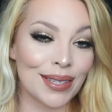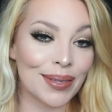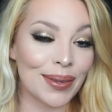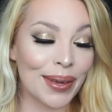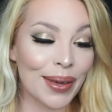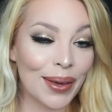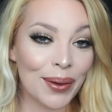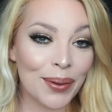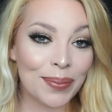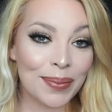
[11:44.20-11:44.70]
So
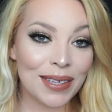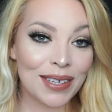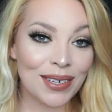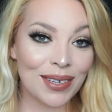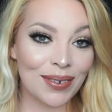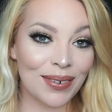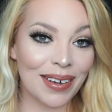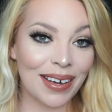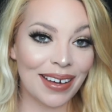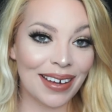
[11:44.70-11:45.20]
I hope that
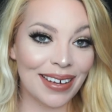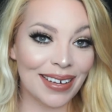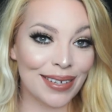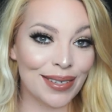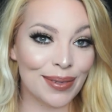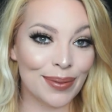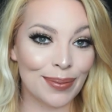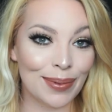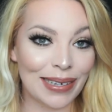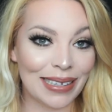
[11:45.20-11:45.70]
you
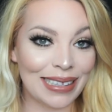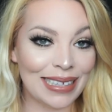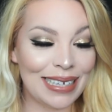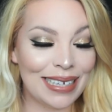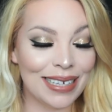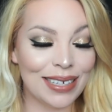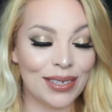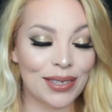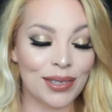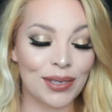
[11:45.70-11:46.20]
guys
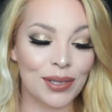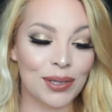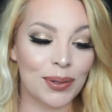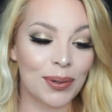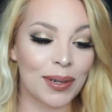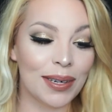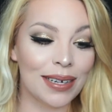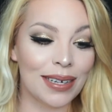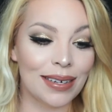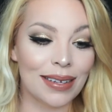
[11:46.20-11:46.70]
really
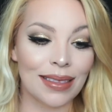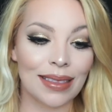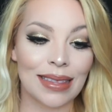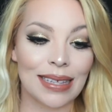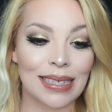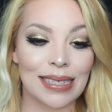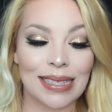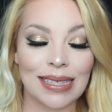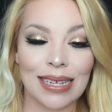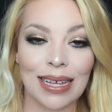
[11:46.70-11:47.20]
enjoyed
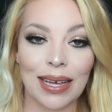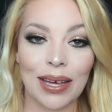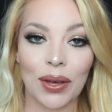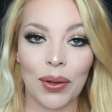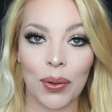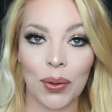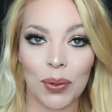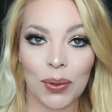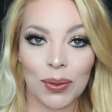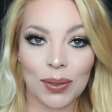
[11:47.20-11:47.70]
this
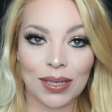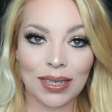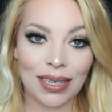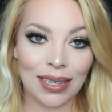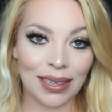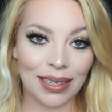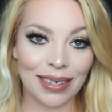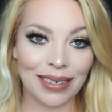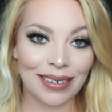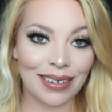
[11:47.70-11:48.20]
gold
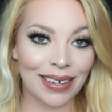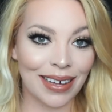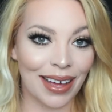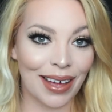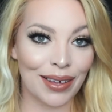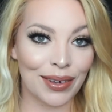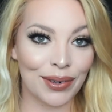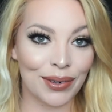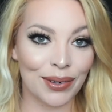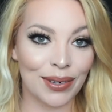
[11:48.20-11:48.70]
glitter
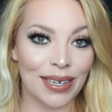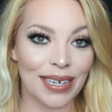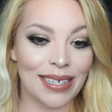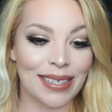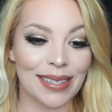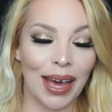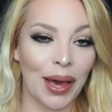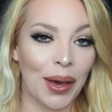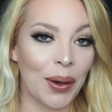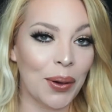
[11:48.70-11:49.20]
cut
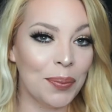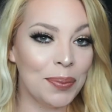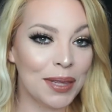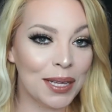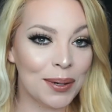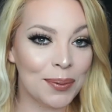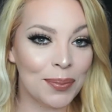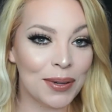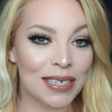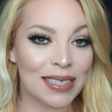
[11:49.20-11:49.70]
crease. I hope
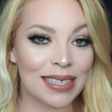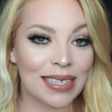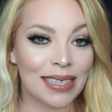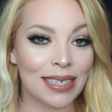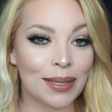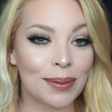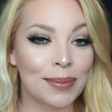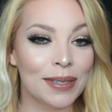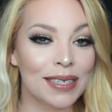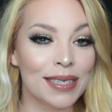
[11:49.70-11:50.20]
that it brings a
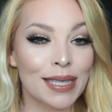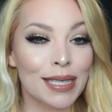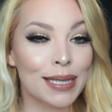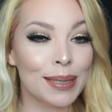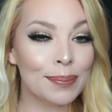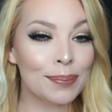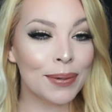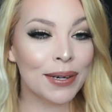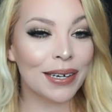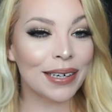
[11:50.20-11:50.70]
little bit of
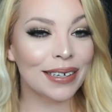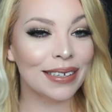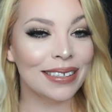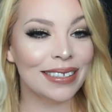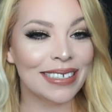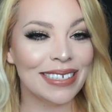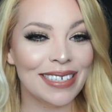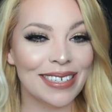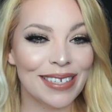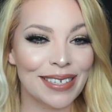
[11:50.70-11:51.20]

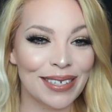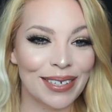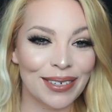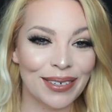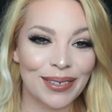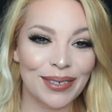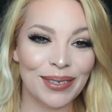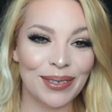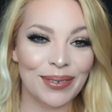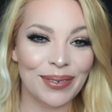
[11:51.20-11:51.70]
sparkle into
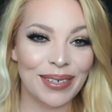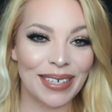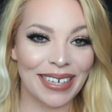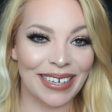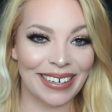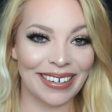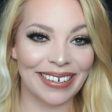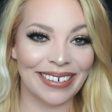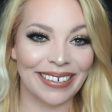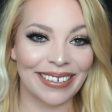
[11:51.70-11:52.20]
your new
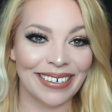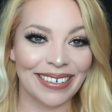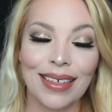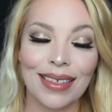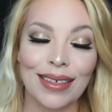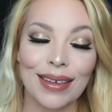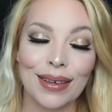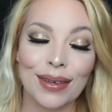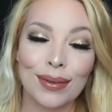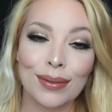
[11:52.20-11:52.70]
year.
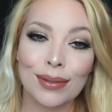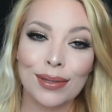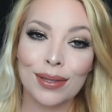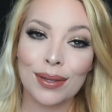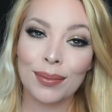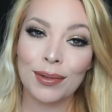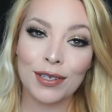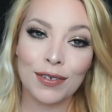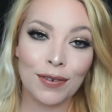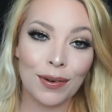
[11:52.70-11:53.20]
Thank you
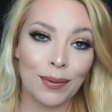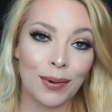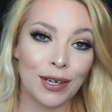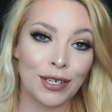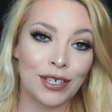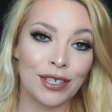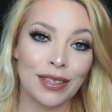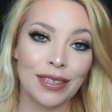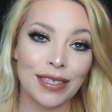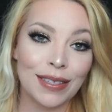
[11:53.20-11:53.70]
so much for
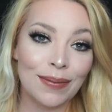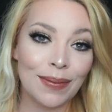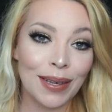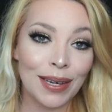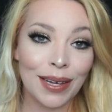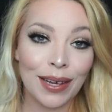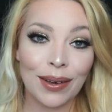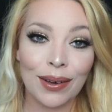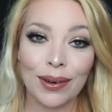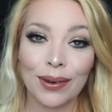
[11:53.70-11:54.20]
watching this
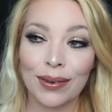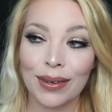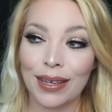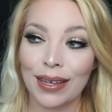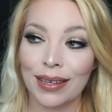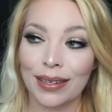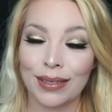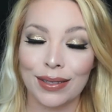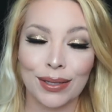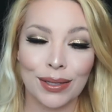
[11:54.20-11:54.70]
video
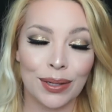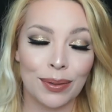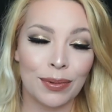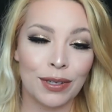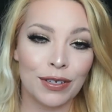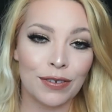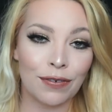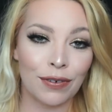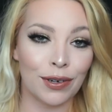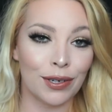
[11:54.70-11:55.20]
and so
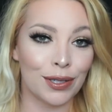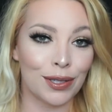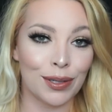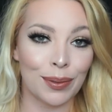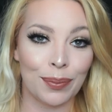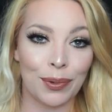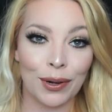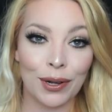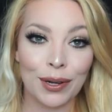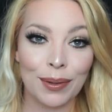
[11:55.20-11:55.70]
much for
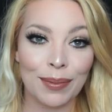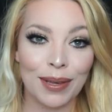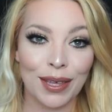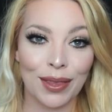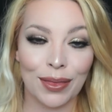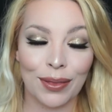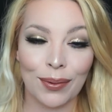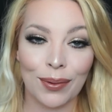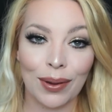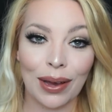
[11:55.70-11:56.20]
supporting
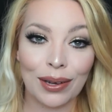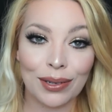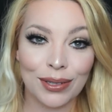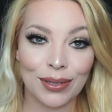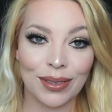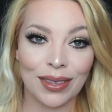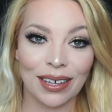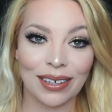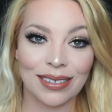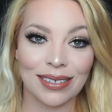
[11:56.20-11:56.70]
me throughout
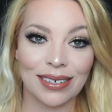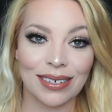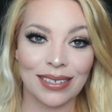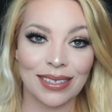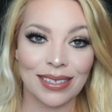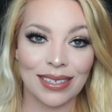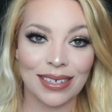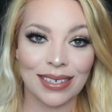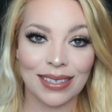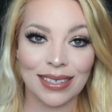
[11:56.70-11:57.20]

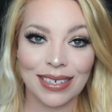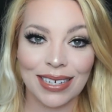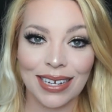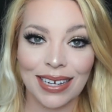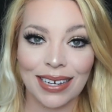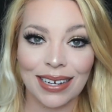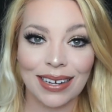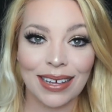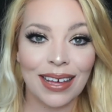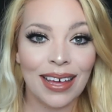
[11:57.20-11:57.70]

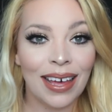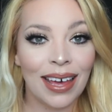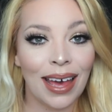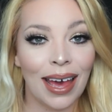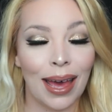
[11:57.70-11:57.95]
2016.